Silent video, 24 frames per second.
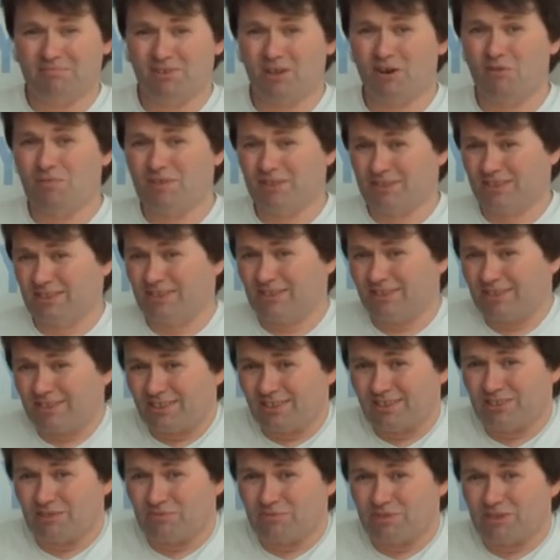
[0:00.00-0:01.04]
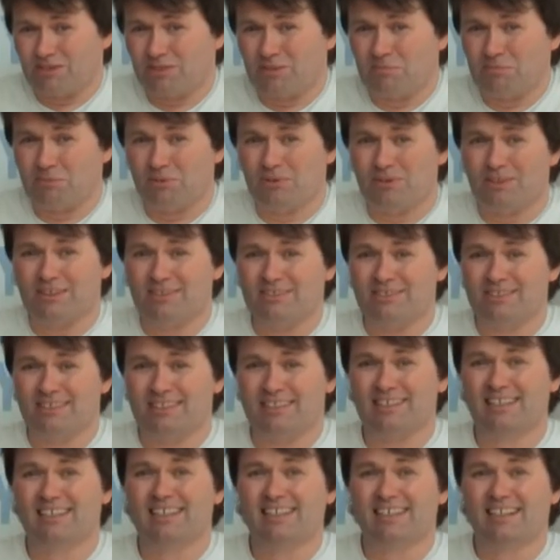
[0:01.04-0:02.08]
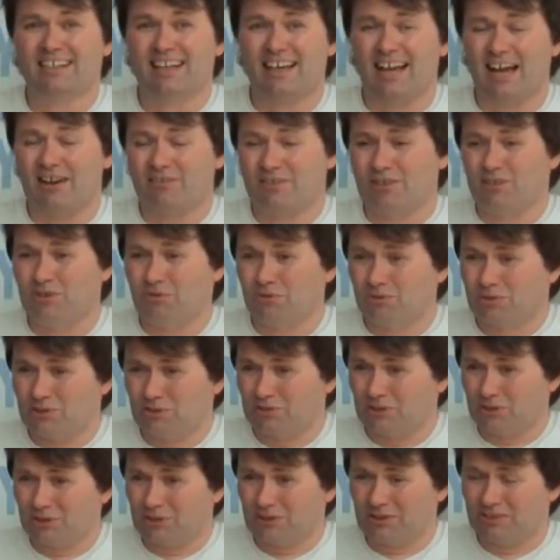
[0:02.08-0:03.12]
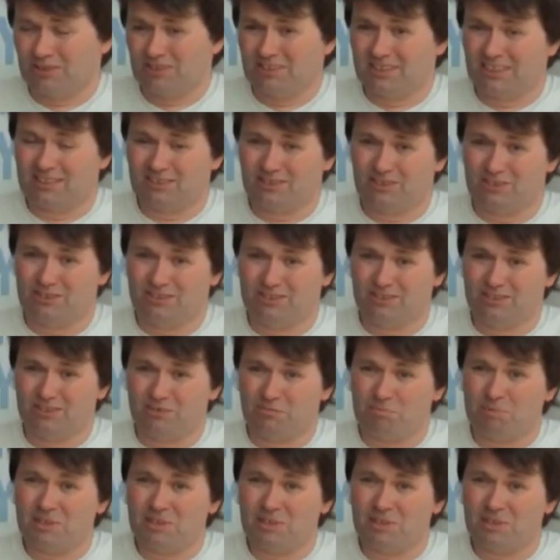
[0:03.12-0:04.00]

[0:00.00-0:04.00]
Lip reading: Obviously, you start off with simple things like agricultural goods and that sort of stuff.